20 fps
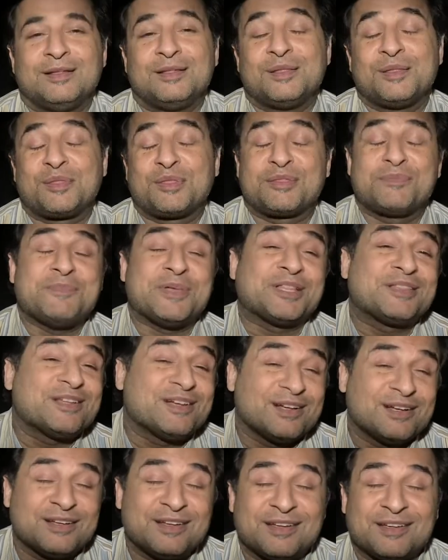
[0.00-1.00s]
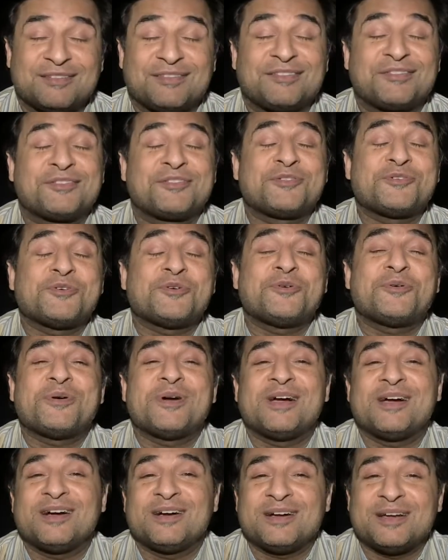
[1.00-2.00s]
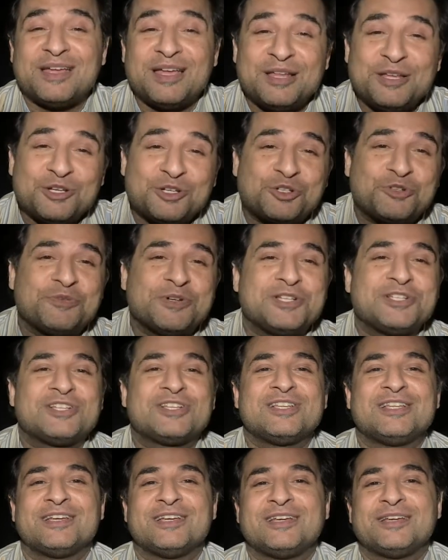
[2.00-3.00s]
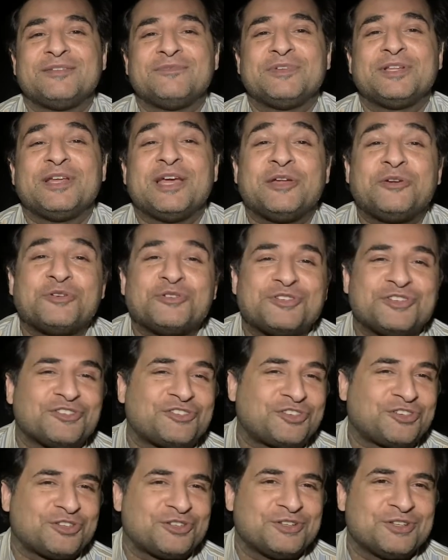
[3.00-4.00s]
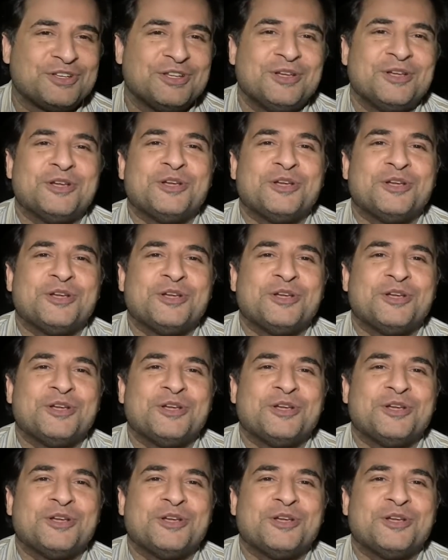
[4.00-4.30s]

Smita has so uh, eloquently and with erudition